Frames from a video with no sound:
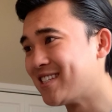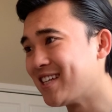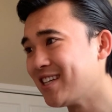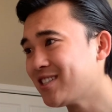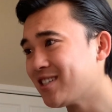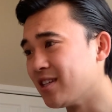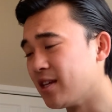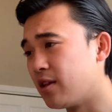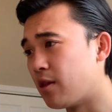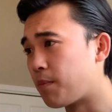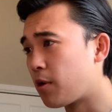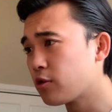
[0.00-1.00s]

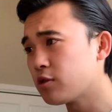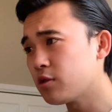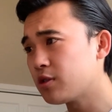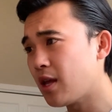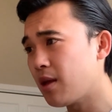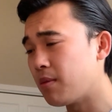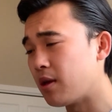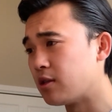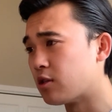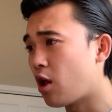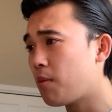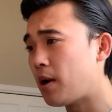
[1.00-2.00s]
Essentially, the personal
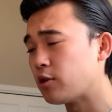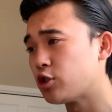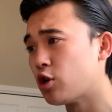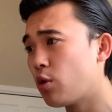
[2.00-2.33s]
statement is all about